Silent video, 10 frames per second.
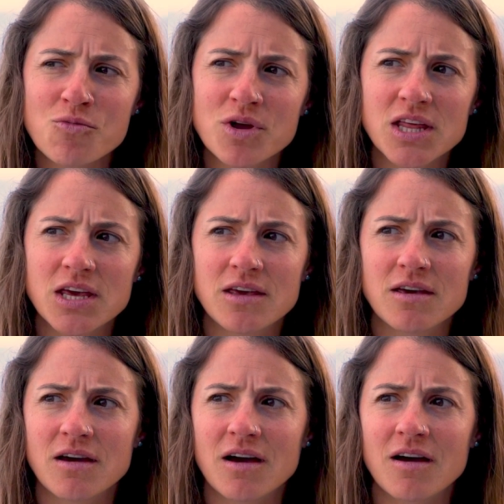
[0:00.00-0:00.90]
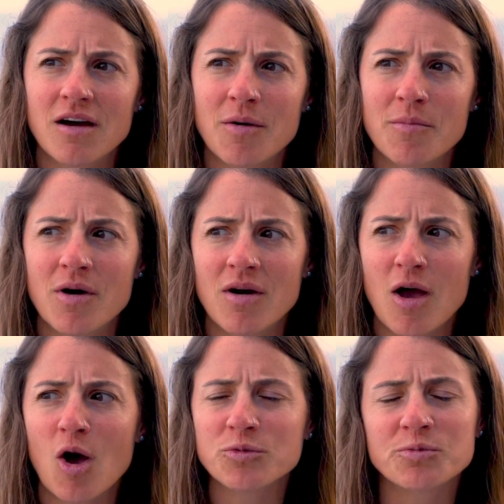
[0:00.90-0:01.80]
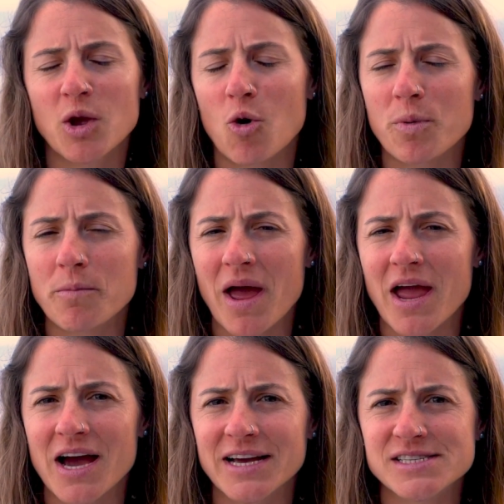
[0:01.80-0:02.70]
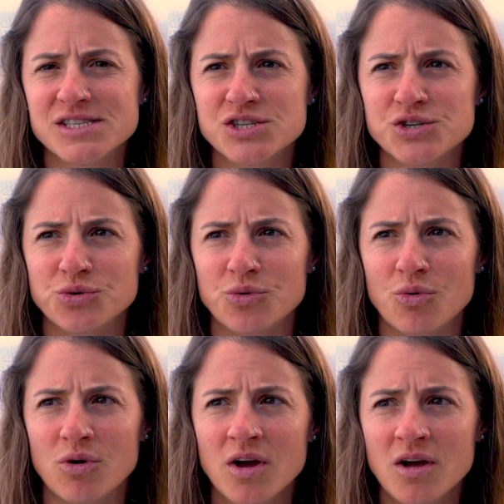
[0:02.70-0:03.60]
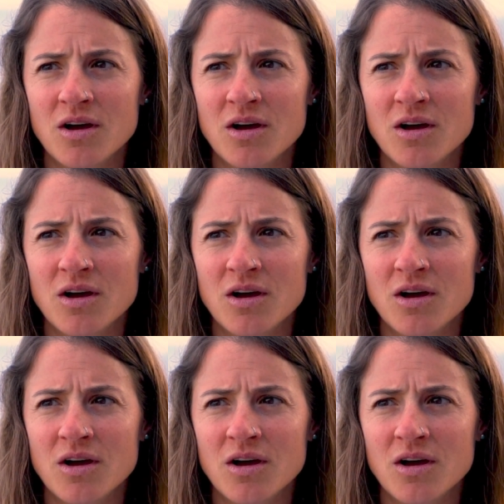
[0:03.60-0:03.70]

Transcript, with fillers: really um, helped me open my eyes to